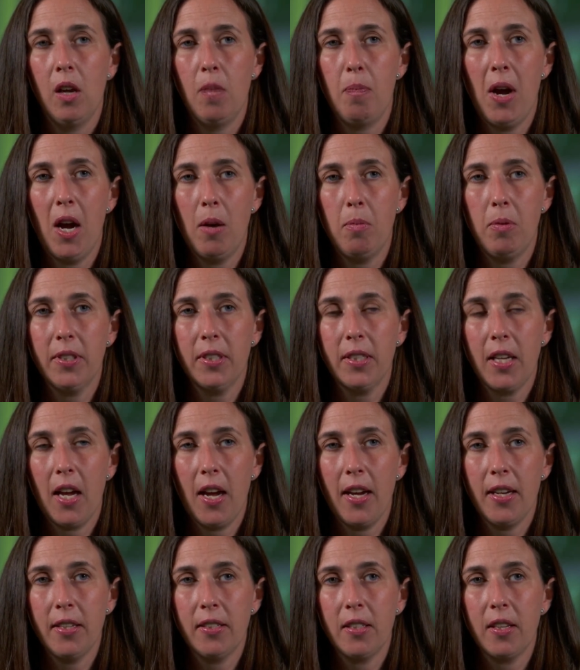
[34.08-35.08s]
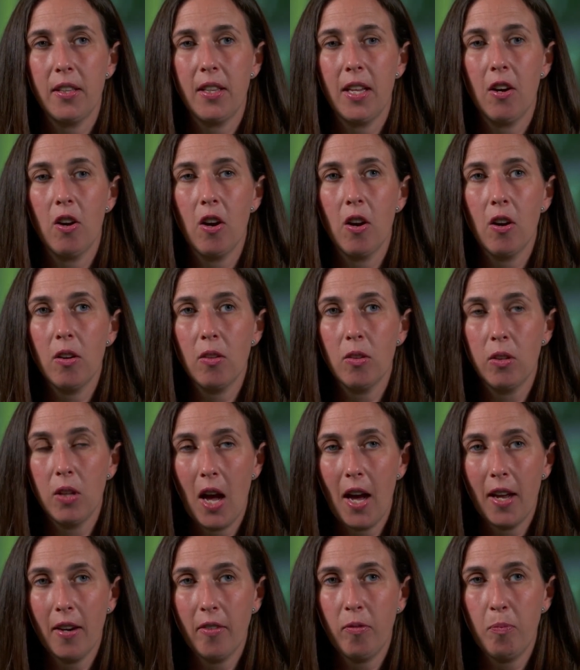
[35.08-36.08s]
publicized, there are a
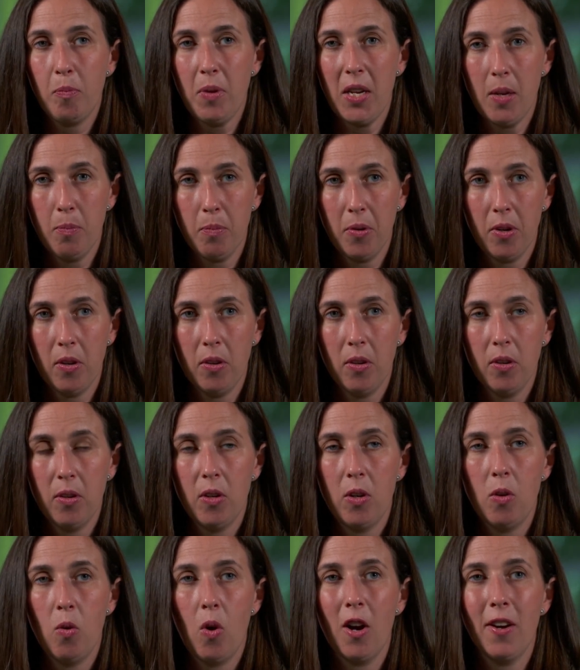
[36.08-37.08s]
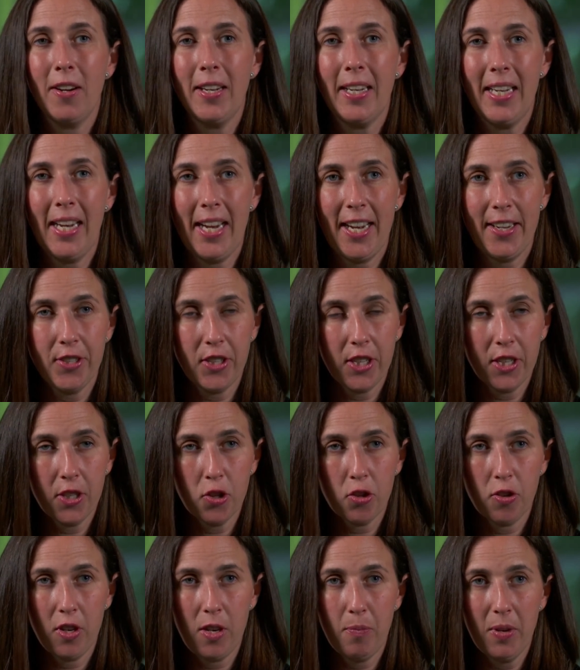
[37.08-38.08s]
lot of people who are engaging in
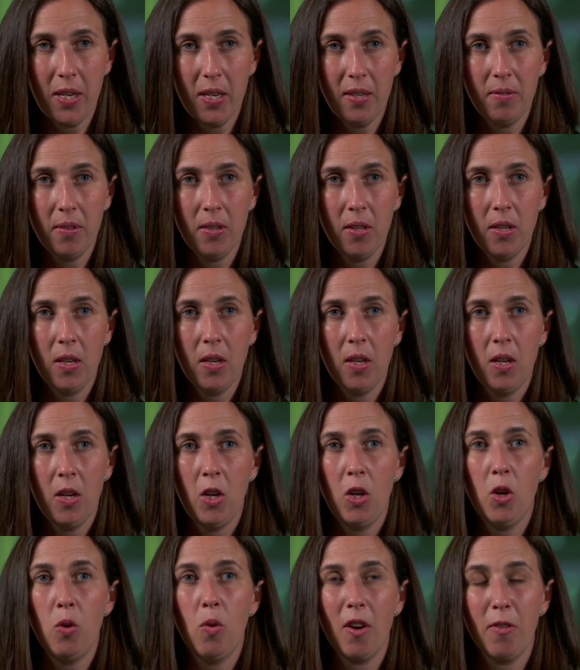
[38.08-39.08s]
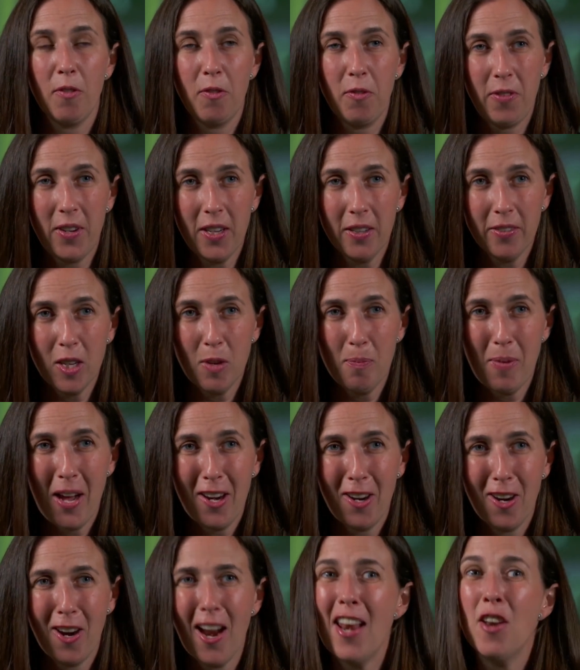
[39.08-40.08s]
treatment, who are feeling
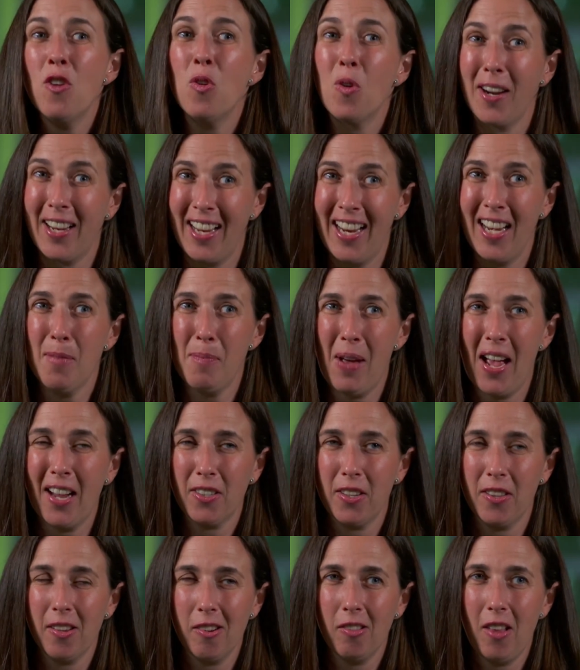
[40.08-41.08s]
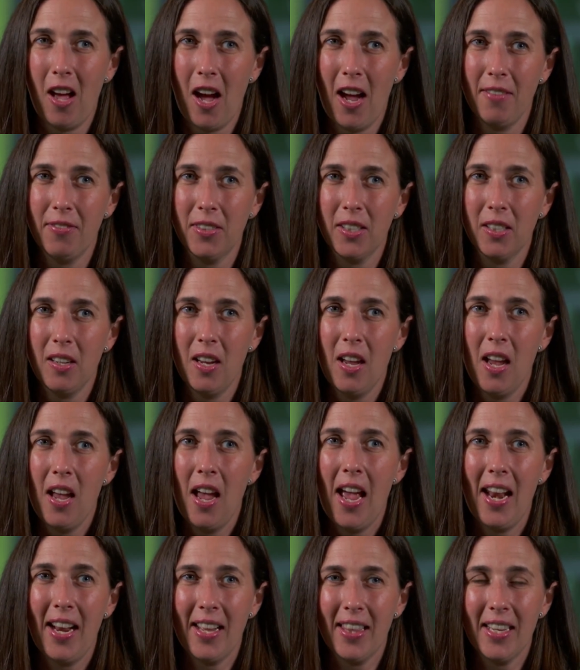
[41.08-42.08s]
better, and who are getting back to their lives.
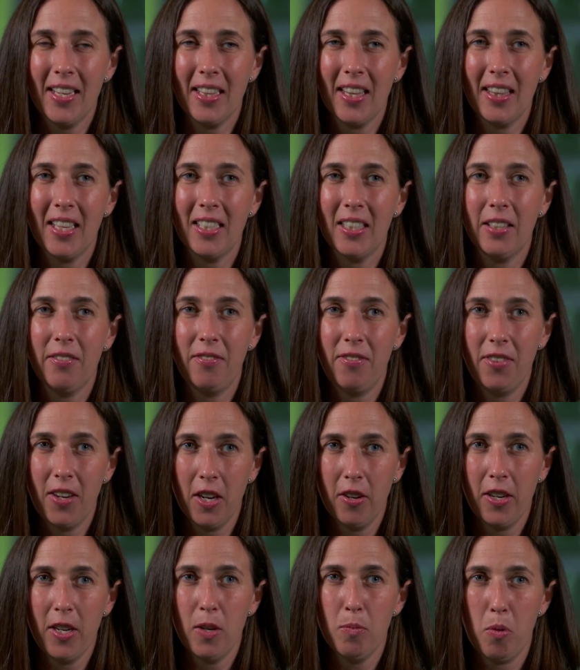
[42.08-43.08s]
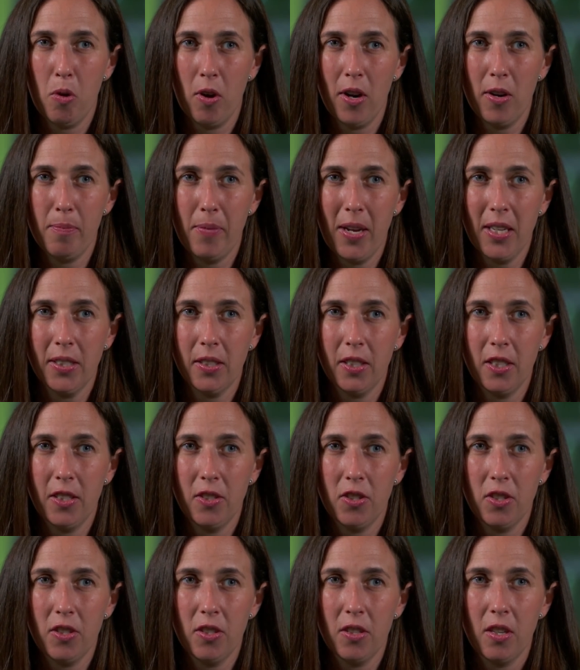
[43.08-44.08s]
And I think that that's a very important
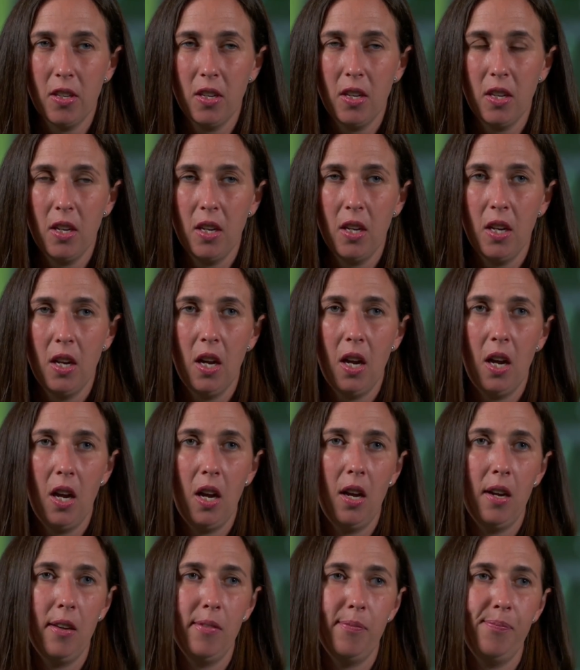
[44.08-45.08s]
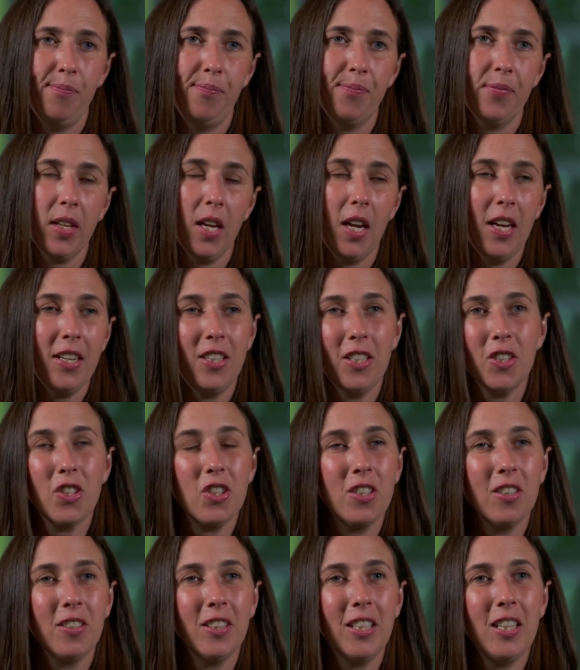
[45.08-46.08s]
message.
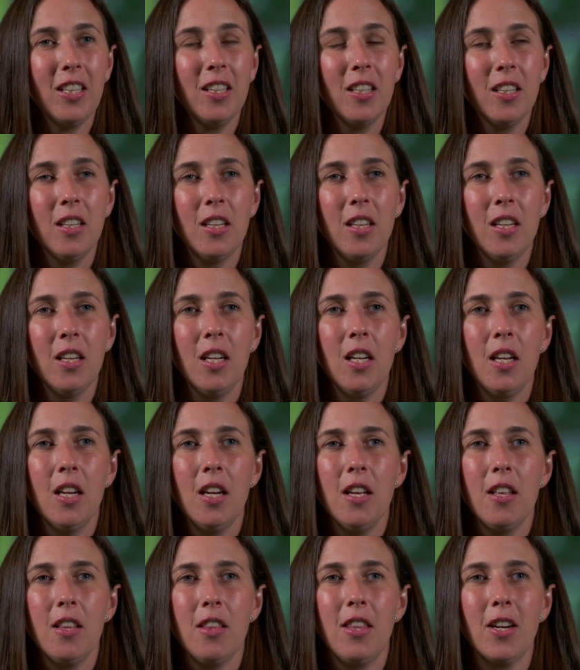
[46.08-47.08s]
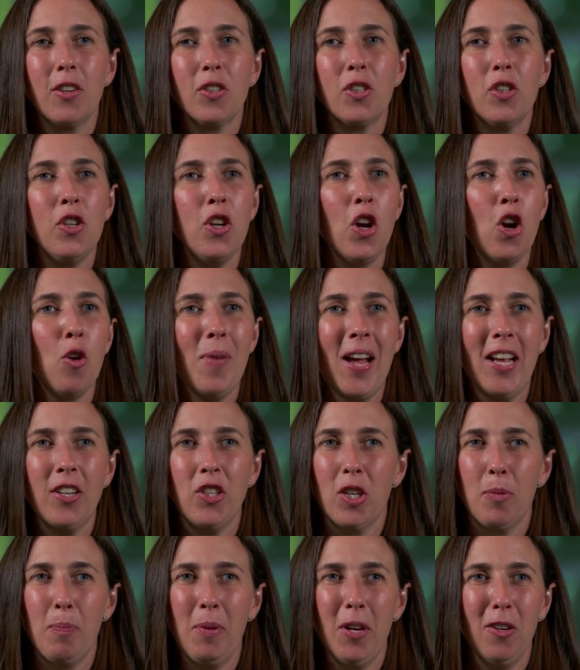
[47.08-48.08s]
Additionally, there's no
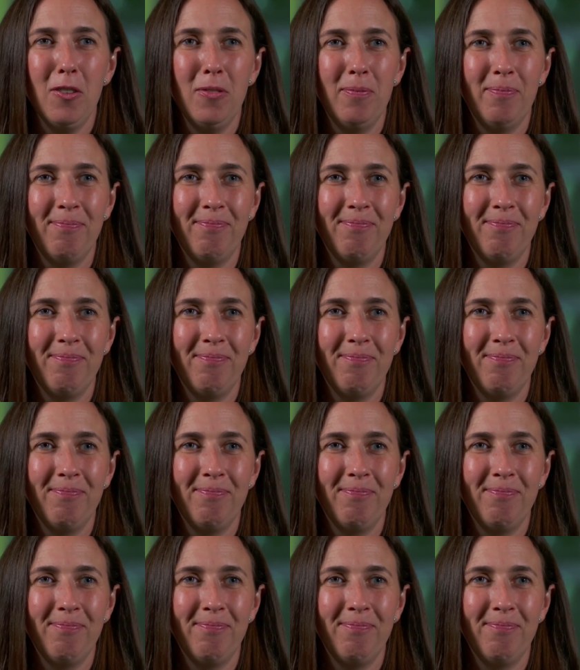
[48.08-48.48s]
magic pill.